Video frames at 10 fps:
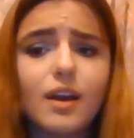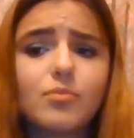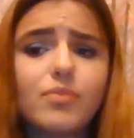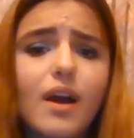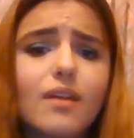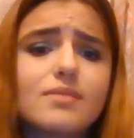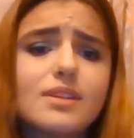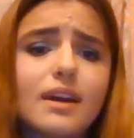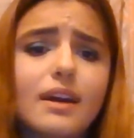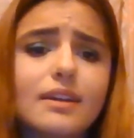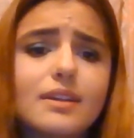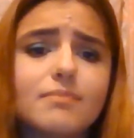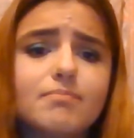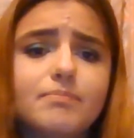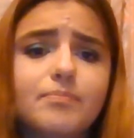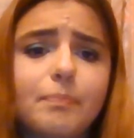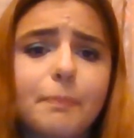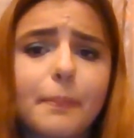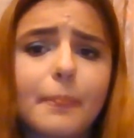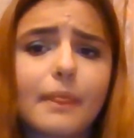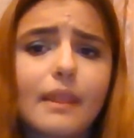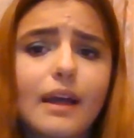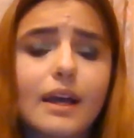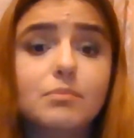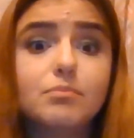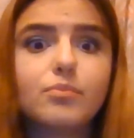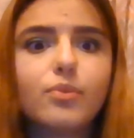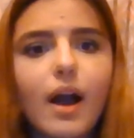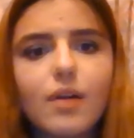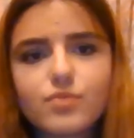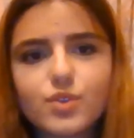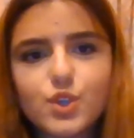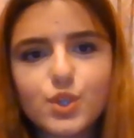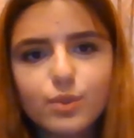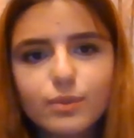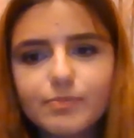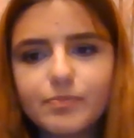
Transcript: Brown and Brown 2,